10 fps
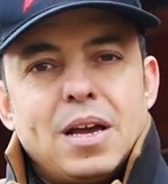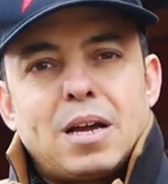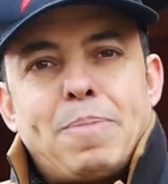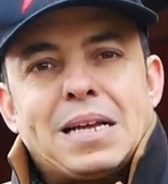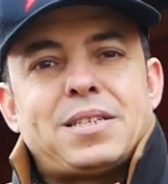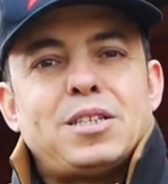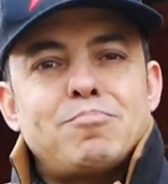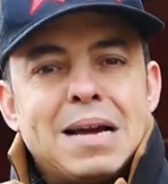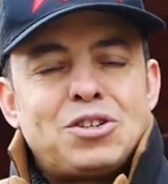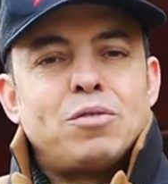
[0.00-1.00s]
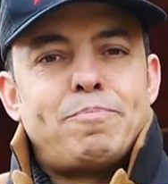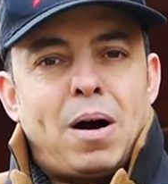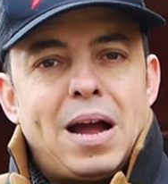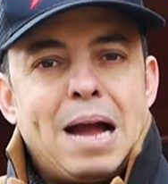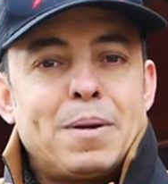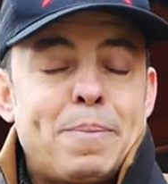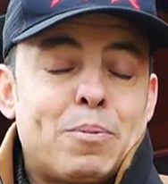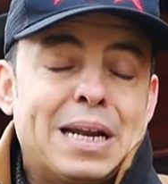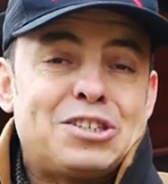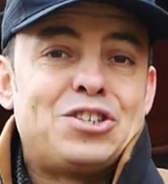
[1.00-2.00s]
capacity is measured by how many
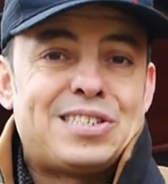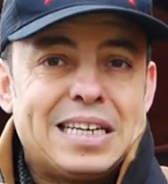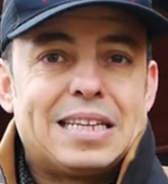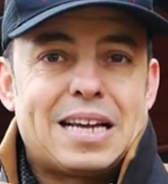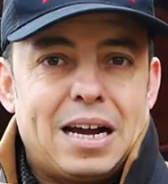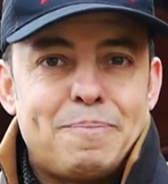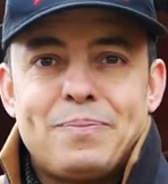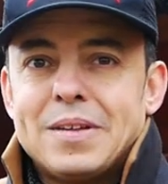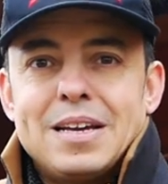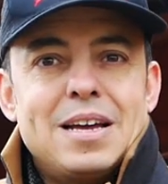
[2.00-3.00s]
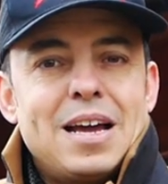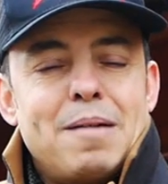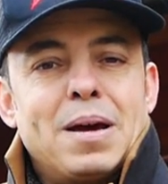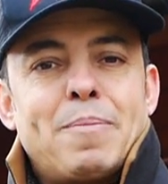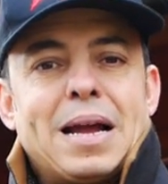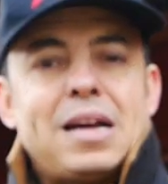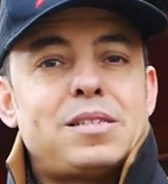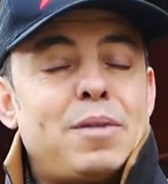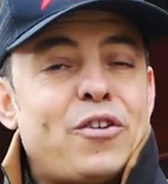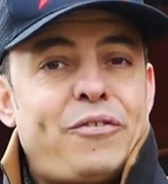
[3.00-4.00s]
people can actually see the game, and Meadowbank
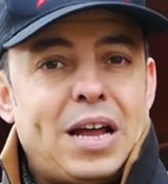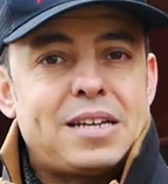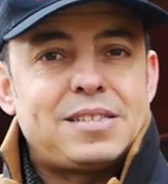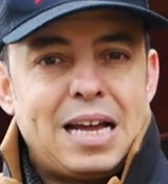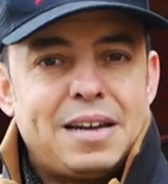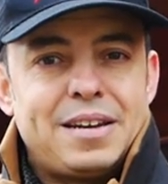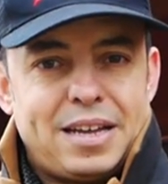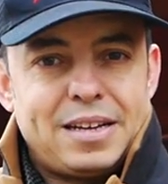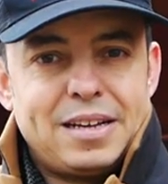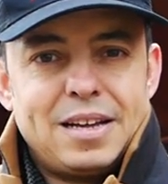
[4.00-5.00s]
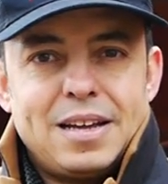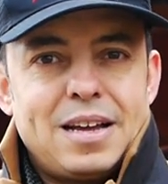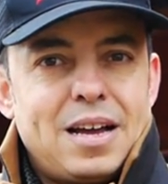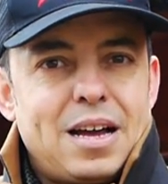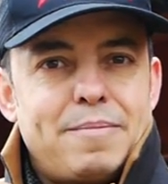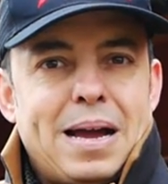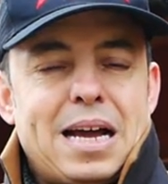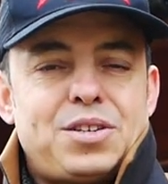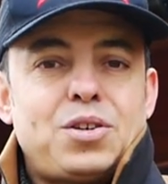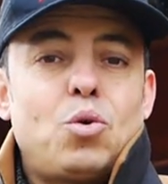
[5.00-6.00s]
has so much flat standing,
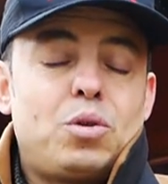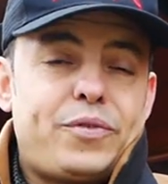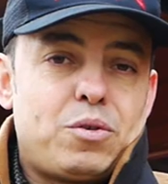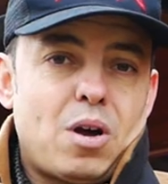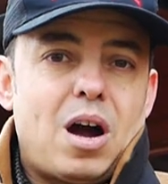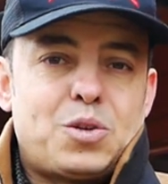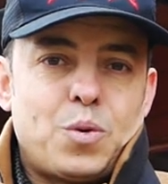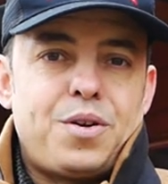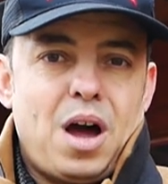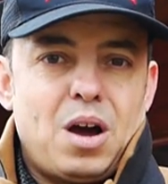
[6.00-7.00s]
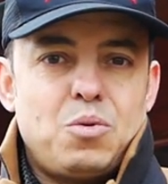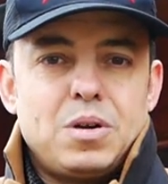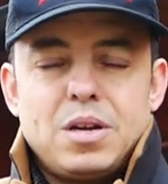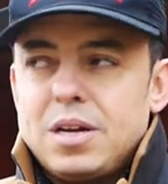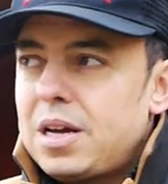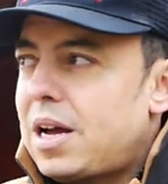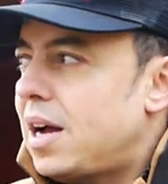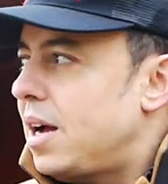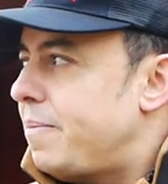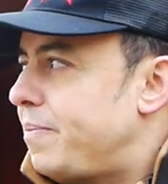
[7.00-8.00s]
as all of you guys would know,
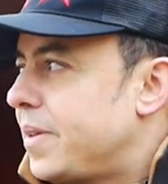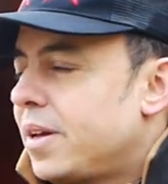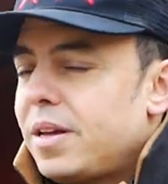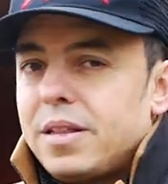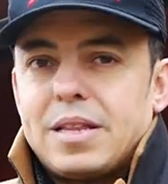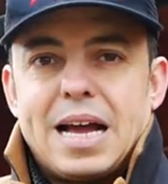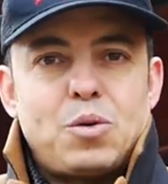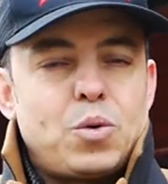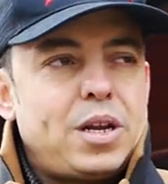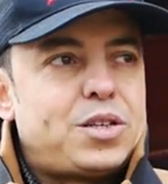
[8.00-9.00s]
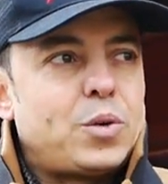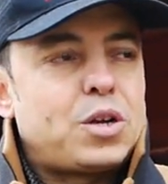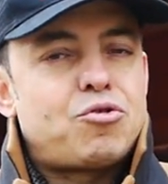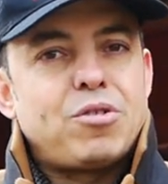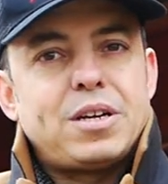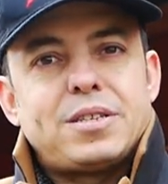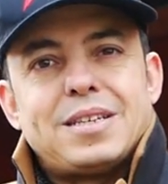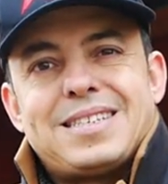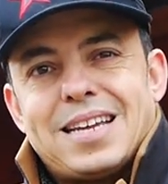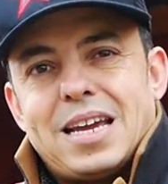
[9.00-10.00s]
that we need to increase
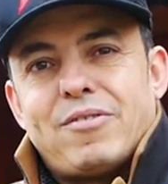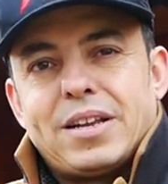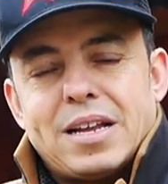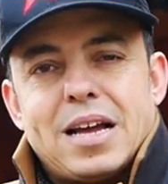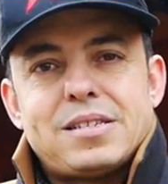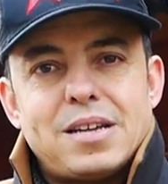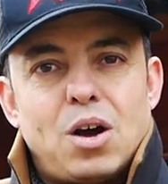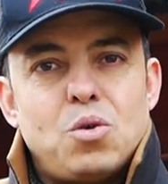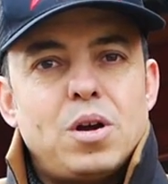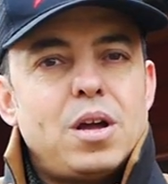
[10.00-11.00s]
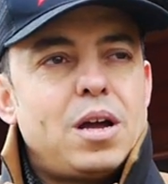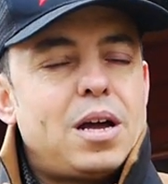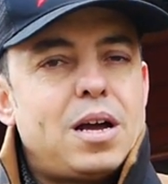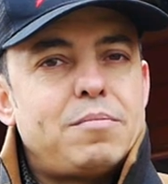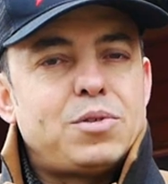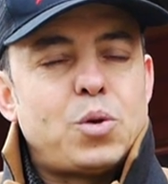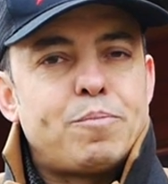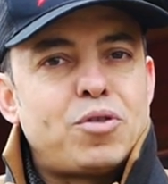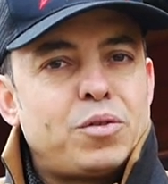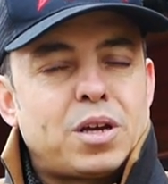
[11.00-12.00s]
the tiering there, so to
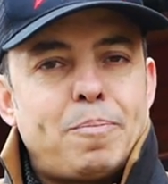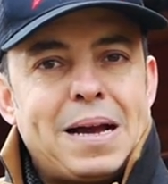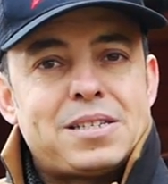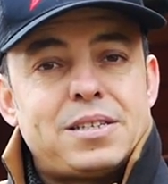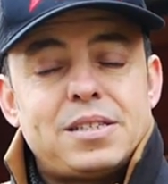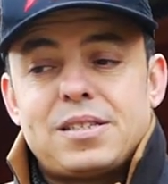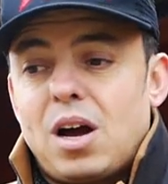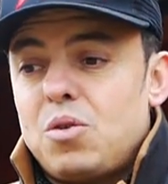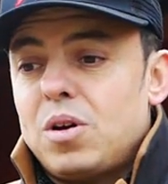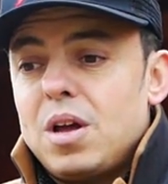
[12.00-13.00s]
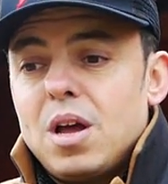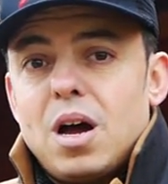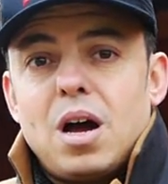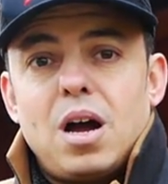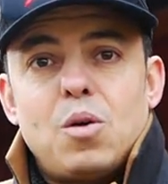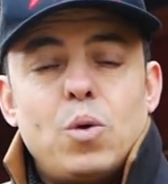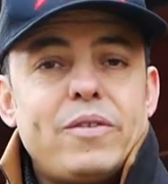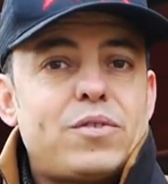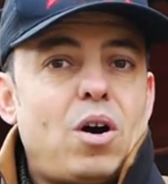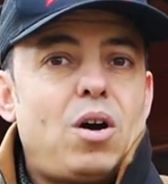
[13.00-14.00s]
improve the capacity. So
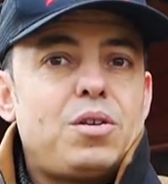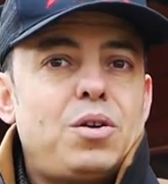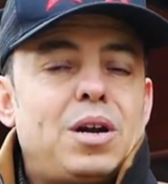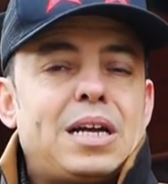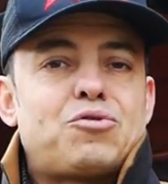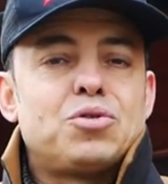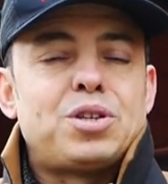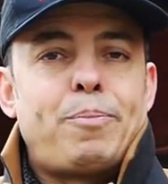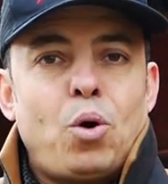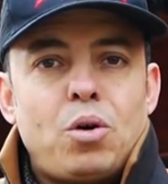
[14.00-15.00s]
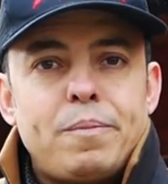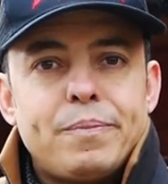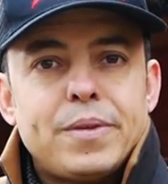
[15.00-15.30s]
we've got unilateral support,